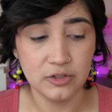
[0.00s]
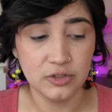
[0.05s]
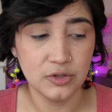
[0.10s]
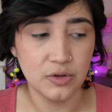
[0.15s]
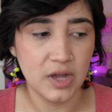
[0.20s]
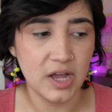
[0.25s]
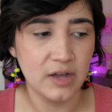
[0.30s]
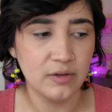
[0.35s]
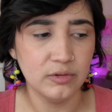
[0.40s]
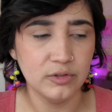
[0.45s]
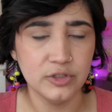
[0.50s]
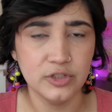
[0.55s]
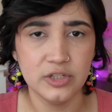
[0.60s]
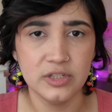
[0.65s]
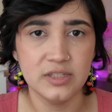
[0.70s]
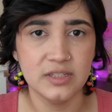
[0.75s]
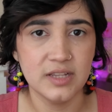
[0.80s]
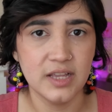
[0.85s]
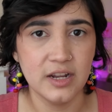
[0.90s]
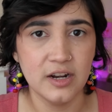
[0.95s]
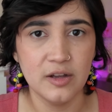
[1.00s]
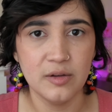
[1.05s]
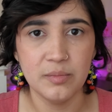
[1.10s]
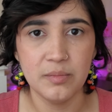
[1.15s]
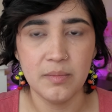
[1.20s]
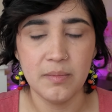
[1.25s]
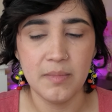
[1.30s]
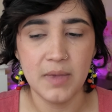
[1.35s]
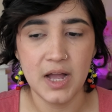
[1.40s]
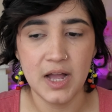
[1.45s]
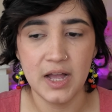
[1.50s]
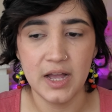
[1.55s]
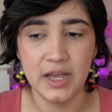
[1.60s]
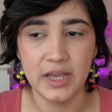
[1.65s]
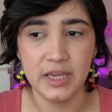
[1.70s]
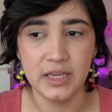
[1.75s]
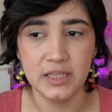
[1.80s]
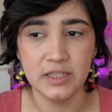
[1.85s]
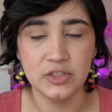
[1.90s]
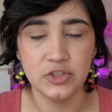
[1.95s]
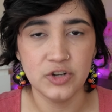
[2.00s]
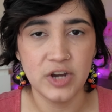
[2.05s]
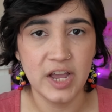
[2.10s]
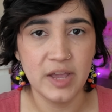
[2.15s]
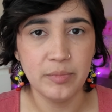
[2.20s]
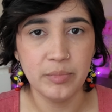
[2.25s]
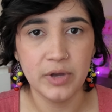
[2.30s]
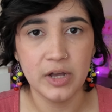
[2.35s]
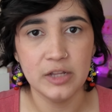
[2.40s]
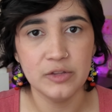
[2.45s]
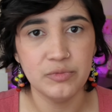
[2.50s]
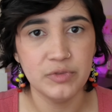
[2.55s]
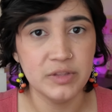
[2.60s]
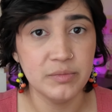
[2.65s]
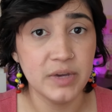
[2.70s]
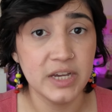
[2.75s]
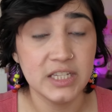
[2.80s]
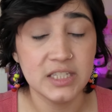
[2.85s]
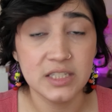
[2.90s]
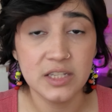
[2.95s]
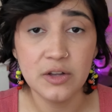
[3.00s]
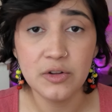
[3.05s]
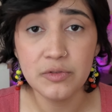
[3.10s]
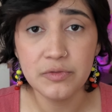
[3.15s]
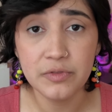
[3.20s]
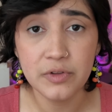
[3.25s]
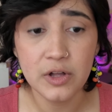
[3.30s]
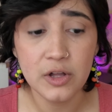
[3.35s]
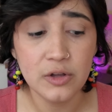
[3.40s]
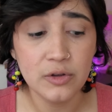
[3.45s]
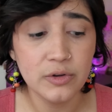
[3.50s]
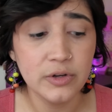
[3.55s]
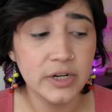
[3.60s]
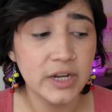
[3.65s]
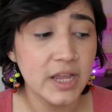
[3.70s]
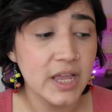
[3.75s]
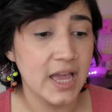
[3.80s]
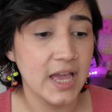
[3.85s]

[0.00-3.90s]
So I will just set up my tripod with my cell phone